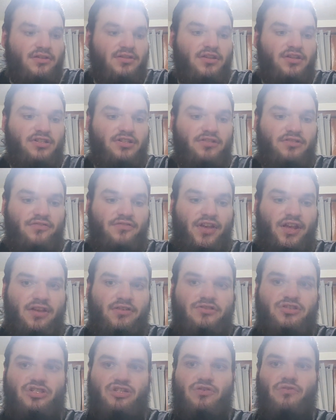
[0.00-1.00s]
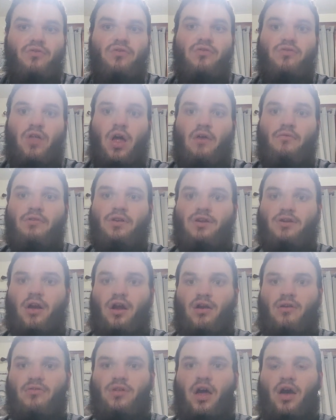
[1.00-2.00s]
these new figures do glow in the
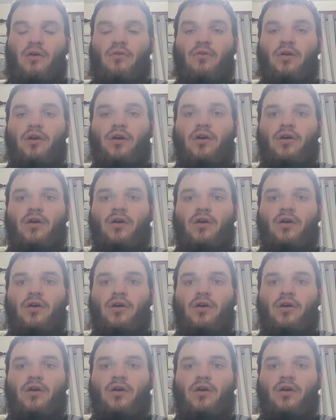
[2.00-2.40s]
dark, though.